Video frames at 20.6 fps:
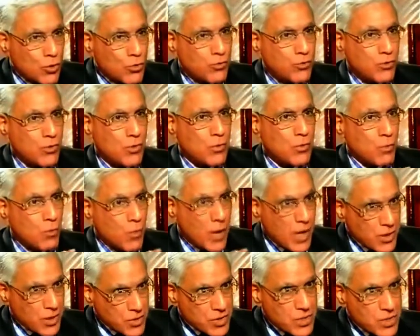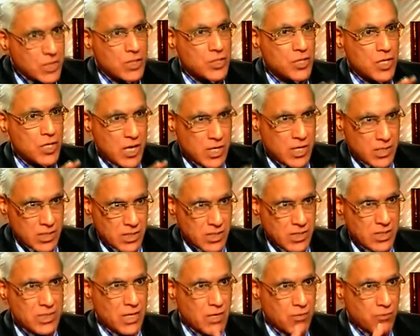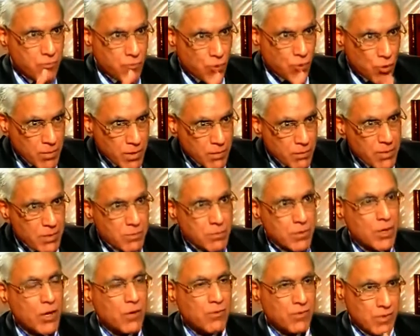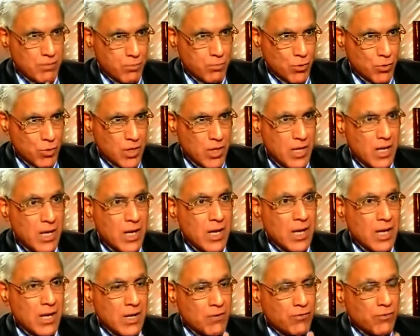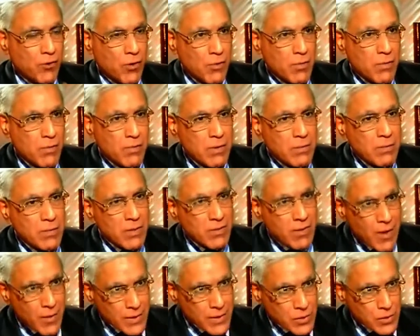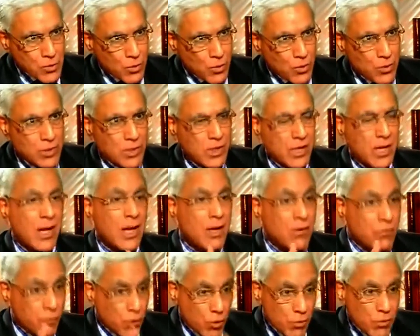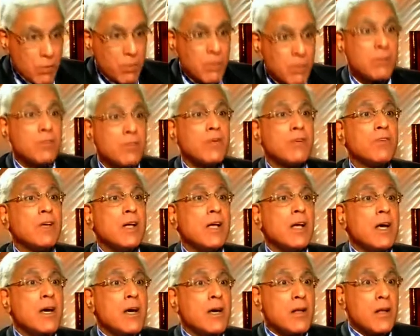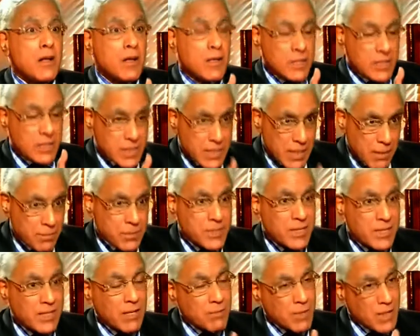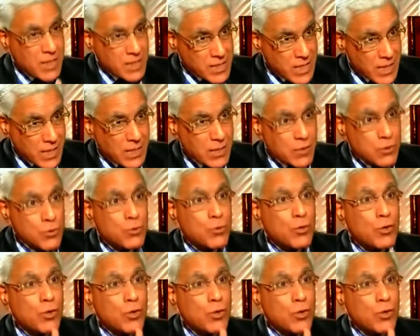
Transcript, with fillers: thoughtful, well-researched articles informing people of Ebola, yes. informing people of how it's caught, yes. informing people of steps that are being taken